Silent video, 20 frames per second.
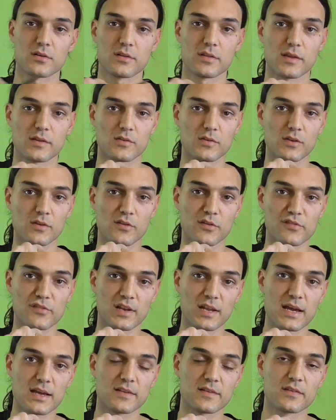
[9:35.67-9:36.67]
that you need to
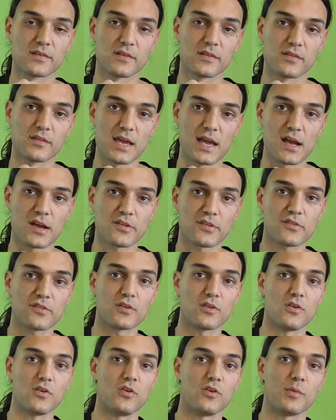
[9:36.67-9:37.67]
slide the
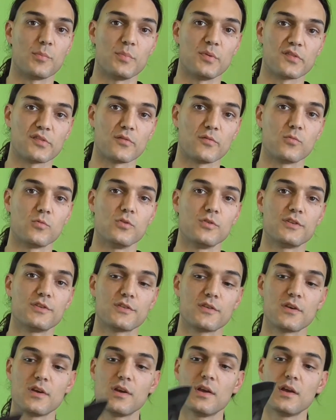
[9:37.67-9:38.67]
axe on a piece of
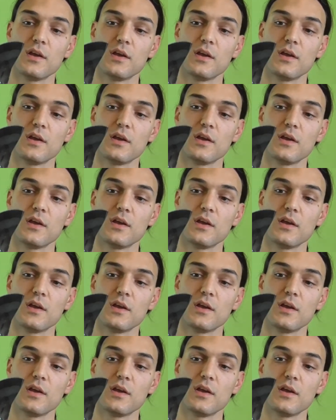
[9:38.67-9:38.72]
wood.